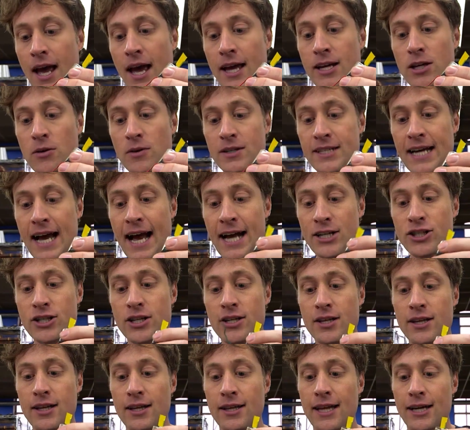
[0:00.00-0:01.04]
and you attach it
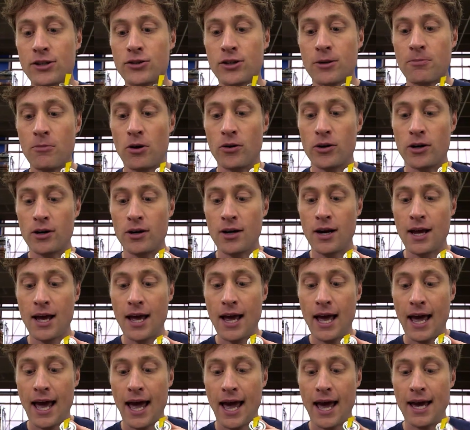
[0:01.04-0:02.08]
to the electric motor
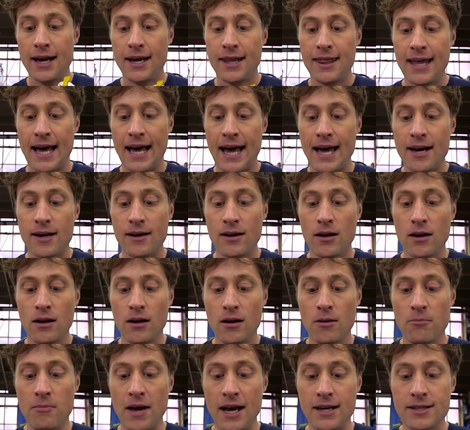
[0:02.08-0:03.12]
and that
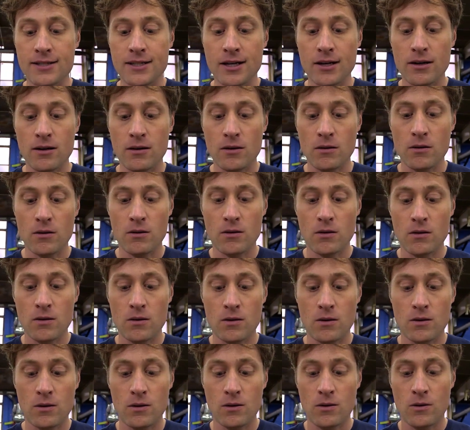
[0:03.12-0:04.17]
makes it
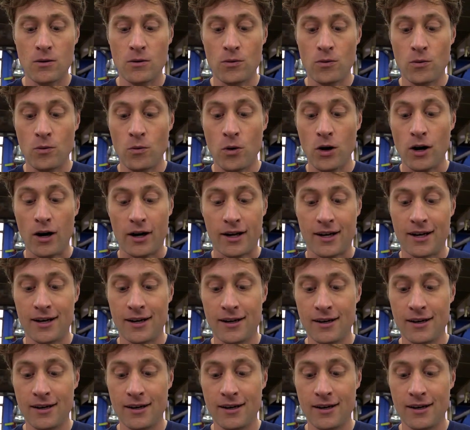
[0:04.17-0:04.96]
work.